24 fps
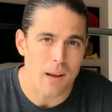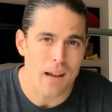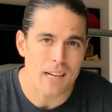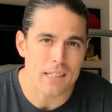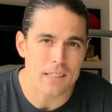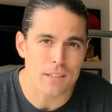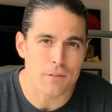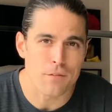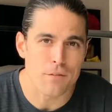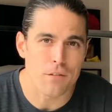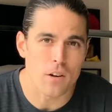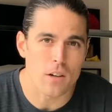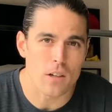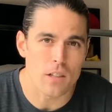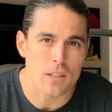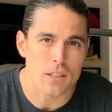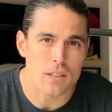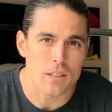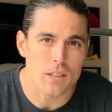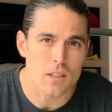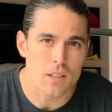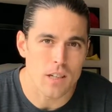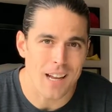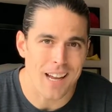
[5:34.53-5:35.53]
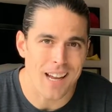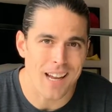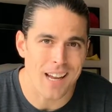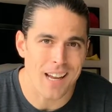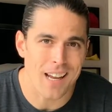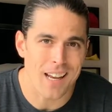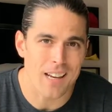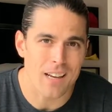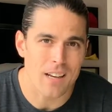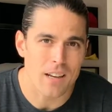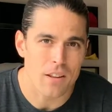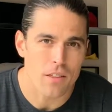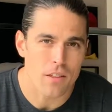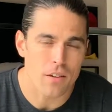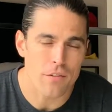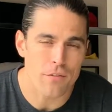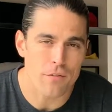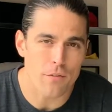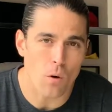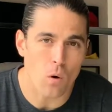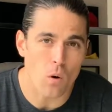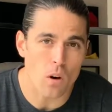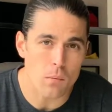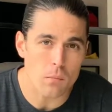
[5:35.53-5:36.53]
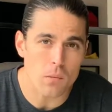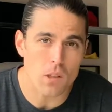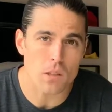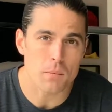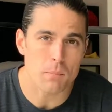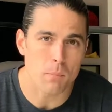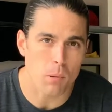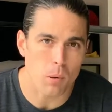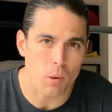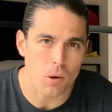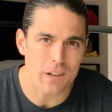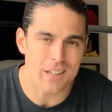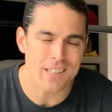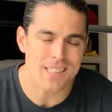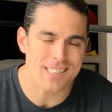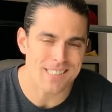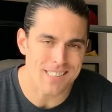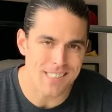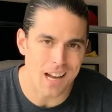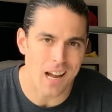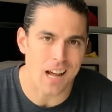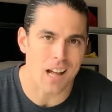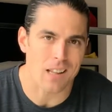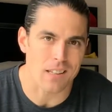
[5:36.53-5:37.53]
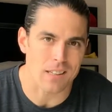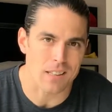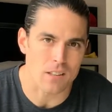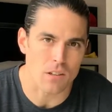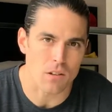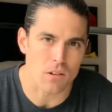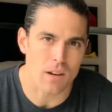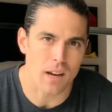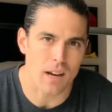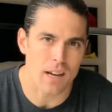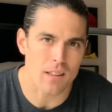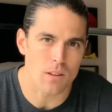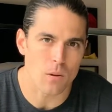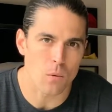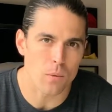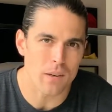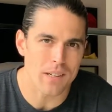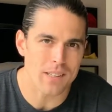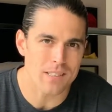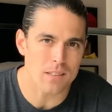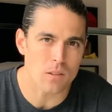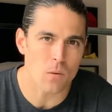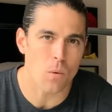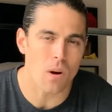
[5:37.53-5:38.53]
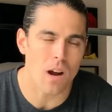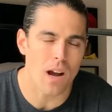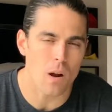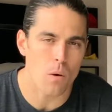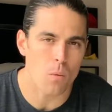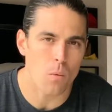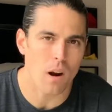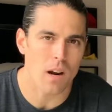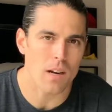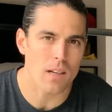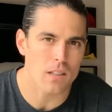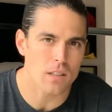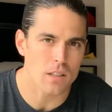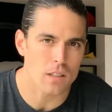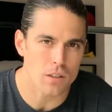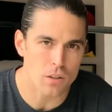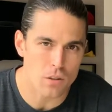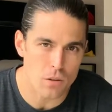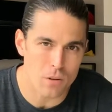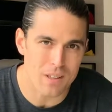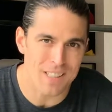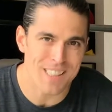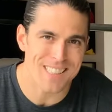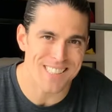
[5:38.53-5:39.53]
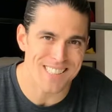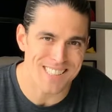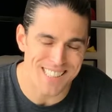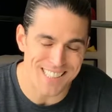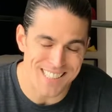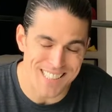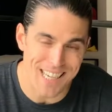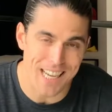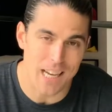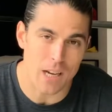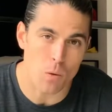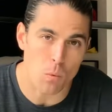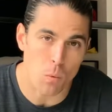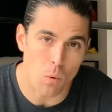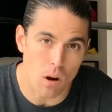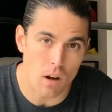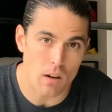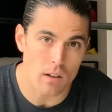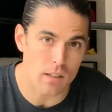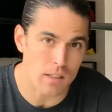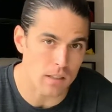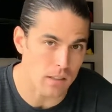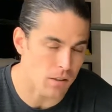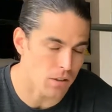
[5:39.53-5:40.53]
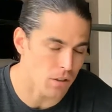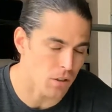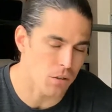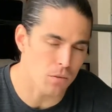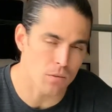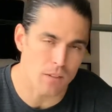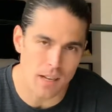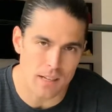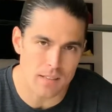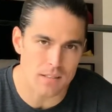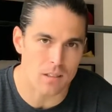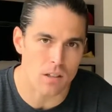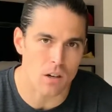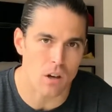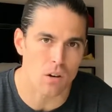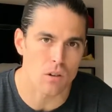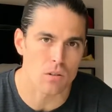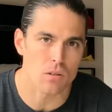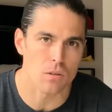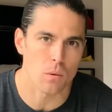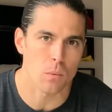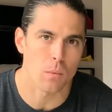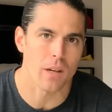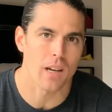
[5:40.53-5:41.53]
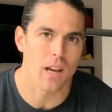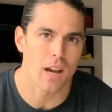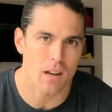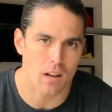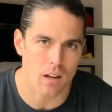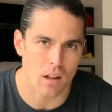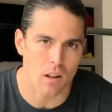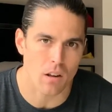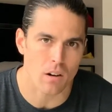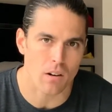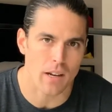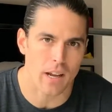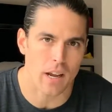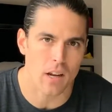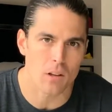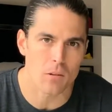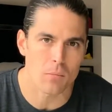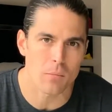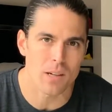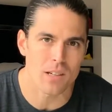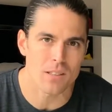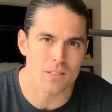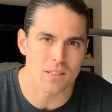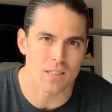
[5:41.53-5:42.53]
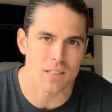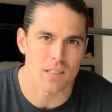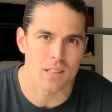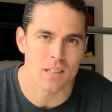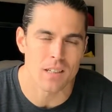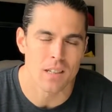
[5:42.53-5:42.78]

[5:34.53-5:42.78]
at the footage and the form looked pretty solid, okay? The reason why I wanted to do these today, one is 2 days ago is when we got all our kettlebells in.